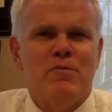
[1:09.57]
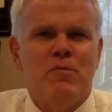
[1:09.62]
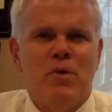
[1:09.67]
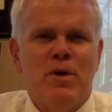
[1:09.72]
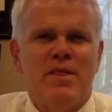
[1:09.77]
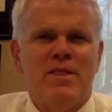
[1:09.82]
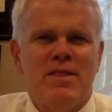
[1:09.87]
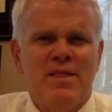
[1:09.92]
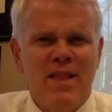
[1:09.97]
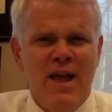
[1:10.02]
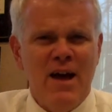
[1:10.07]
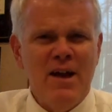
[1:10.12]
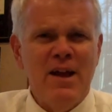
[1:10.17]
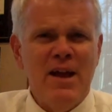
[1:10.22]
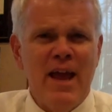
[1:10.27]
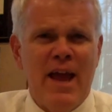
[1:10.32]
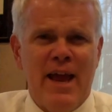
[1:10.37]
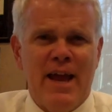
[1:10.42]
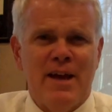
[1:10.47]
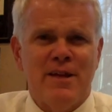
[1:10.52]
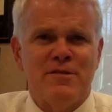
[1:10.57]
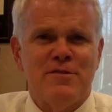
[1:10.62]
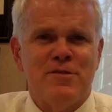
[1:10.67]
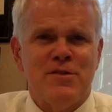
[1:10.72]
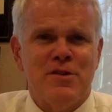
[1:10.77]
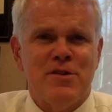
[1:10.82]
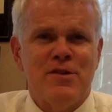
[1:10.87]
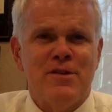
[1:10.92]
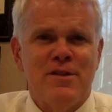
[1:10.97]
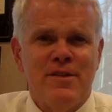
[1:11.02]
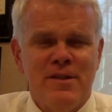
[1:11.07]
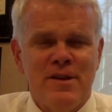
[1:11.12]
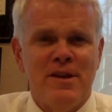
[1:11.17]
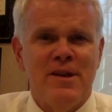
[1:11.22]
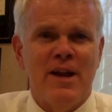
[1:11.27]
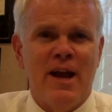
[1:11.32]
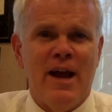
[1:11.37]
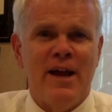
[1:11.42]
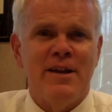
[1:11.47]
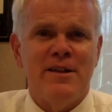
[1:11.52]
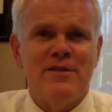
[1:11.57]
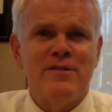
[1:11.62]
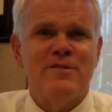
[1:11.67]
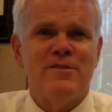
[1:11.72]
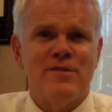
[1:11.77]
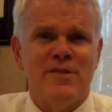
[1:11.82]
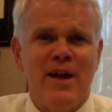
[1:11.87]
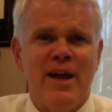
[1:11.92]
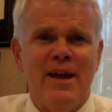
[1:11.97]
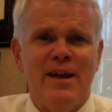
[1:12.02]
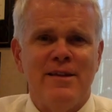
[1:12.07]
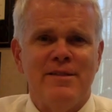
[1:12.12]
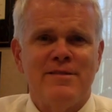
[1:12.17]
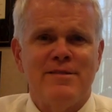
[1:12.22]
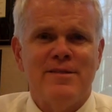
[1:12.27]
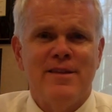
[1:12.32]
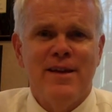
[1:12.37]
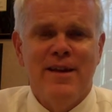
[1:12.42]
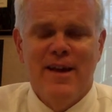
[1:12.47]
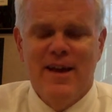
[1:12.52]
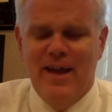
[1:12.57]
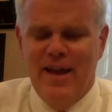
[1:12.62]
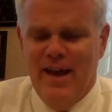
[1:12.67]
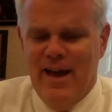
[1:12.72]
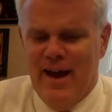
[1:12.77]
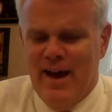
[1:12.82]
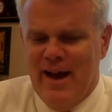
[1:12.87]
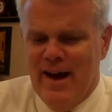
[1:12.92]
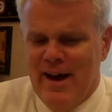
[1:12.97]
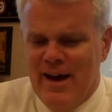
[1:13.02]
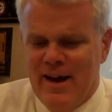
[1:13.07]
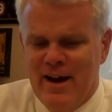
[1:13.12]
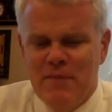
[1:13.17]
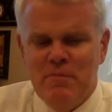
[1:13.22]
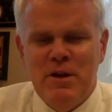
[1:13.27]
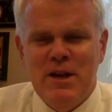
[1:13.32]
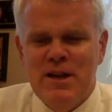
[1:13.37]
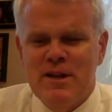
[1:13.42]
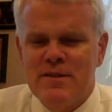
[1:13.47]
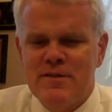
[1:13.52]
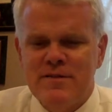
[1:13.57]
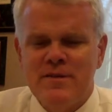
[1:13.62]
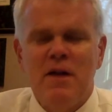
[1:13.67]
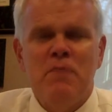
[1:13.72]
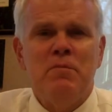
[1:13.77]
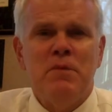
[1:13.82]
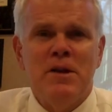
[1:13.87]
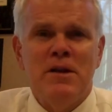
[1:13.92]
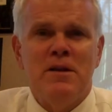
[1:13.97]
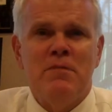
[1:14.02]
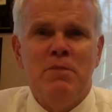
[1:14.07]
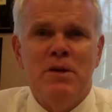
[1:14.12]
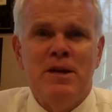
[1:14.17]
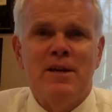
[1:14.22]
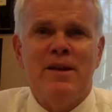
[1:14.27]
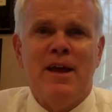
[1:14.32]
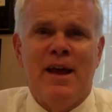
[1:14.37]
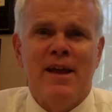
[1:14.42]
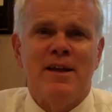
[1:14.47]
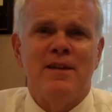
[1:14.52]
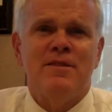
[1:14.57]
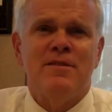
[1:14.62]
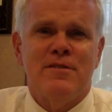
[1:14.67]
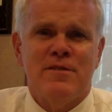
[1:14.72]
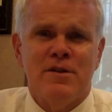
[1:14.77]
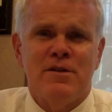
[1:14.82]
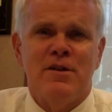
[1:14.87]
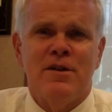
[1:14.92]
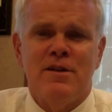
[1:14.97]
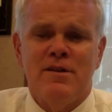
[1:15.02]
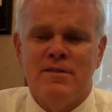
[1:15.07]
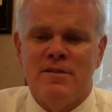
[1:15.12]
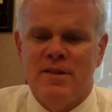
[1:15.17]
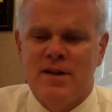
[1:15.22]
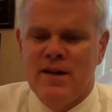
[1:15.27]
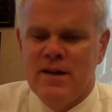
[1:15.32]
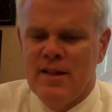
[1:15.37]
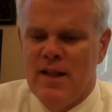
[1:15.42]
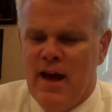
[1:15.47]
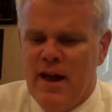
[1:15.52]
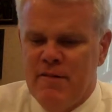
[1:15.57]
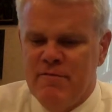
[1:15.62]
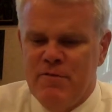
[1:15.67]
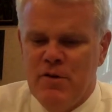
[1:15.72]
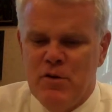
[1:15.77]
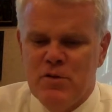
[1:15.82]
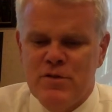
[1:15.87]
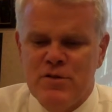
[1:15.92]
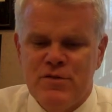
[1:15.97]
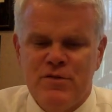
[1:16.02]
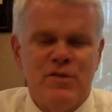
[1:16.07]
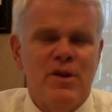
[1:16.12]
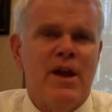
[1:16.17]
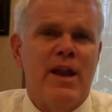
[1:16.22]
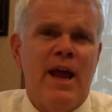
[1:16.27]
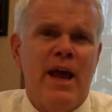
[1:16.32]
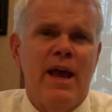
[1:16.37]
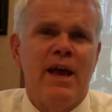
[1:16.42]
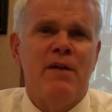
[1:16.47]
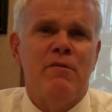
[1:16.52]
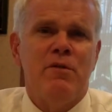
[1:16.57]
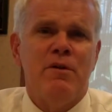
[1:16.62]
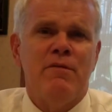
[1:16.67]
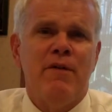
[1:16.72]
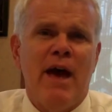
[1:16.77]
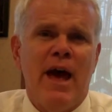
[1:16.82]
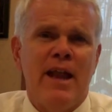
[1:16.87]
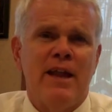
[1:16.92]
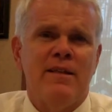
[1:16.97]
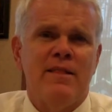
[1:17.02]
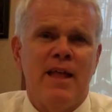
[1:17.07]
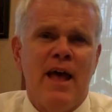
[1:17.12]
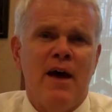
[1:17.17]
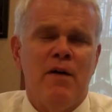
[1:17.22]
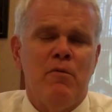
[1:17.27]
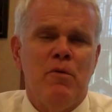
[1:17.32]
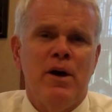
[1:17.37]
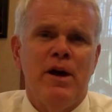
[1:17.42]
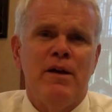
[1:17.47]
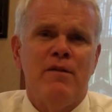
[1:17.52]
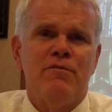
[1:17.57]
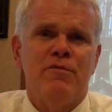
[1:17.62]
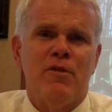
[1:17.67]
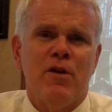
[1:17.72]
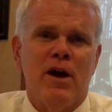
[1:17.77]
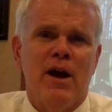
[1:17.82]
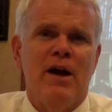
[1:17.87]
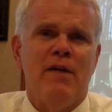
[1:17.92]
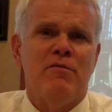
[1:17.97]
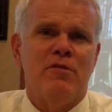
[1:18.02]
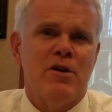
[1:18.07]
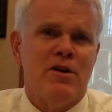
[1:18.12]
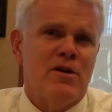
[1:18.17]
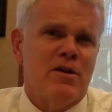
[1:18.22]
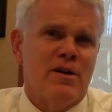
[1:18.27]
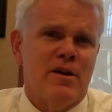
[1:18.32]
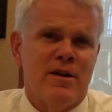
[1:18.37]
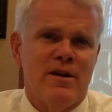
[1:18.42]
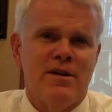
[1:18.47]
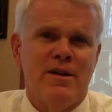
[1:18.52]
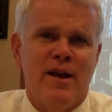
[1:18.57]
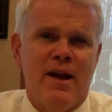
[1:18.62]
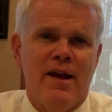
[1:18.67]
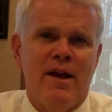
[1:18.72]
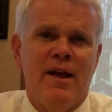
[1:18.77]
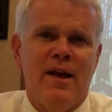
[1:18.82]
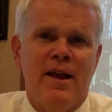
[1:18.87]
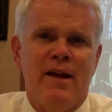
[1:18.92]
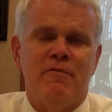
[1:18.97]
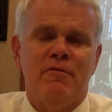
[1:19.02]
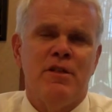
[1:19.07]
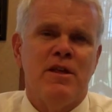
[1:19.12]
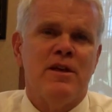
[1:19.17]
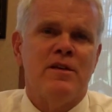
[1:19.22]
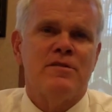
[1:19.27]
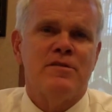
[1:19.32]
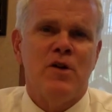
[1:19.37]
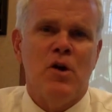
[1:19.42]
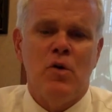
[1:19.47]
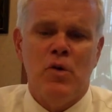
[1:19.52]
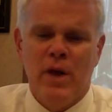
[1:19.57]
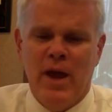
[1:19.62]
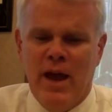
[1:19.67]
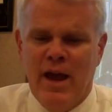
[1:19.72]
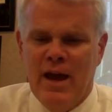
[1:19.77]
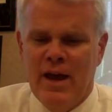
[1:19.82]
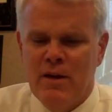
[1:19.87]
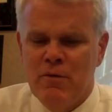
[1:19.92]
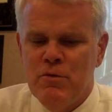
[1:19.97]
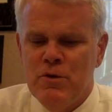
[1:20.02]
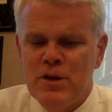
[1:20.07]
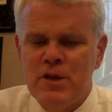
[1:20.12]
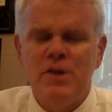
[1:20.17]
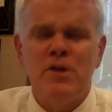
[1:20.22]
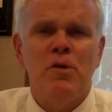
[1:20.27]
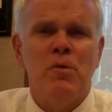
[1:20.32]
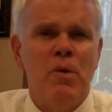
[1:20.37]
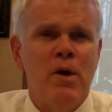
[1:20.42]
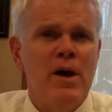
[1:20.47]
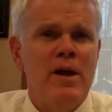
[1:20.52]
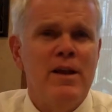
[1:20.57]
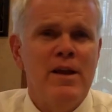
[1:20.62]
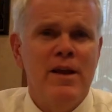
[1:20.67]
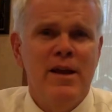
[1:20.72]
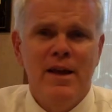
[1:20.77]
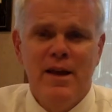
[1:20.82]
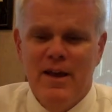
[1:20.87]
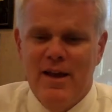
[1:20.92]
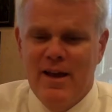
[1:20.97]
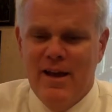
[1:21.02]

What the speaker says: with lung cancer in the United States. I mean, it's something to be taken seriously. A lot of folks have said, hey, we've had it that way forever and everything's okay. Well, you know what?